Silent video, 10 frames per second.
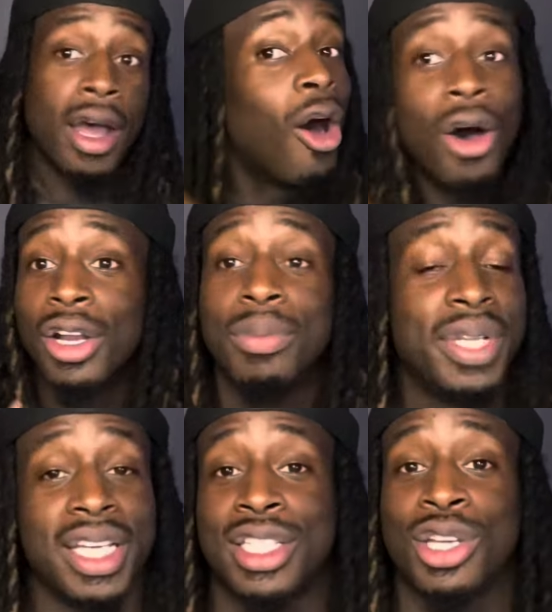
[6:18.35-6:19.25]
All them
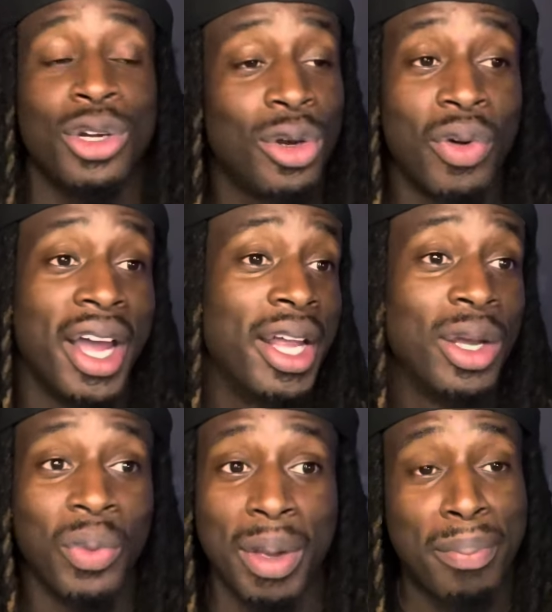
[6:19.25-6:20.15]
niggas turned around
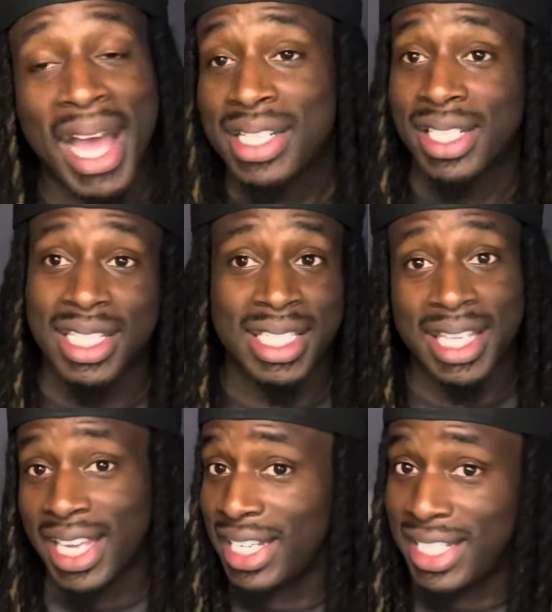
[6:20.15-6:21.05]
and went back to the
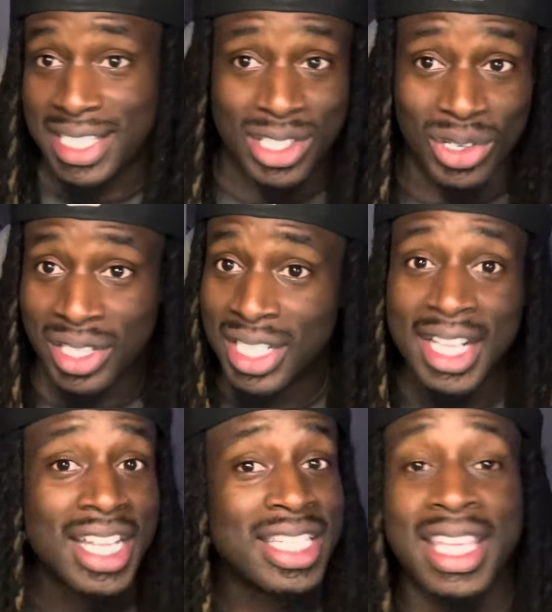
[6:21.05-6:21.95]
States or
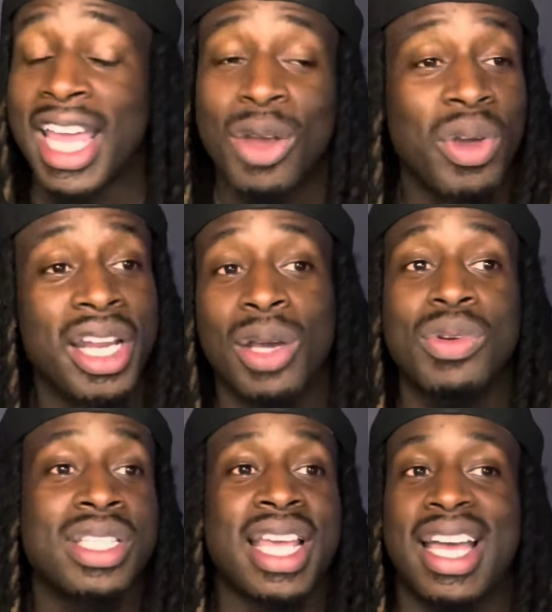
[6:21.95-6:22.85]
stayed where they
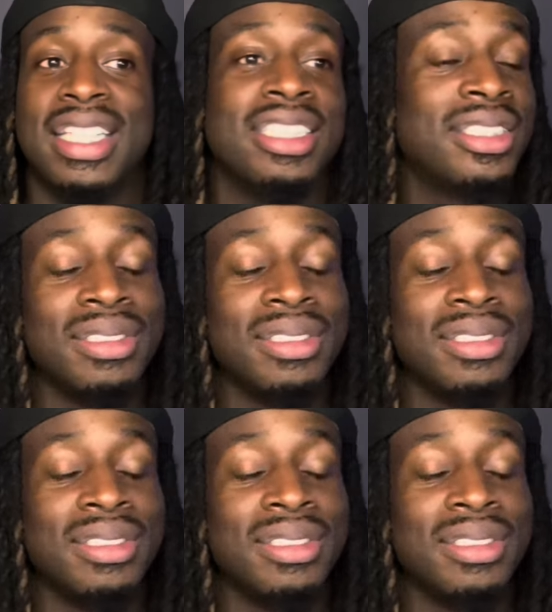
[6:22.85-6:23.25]
was at.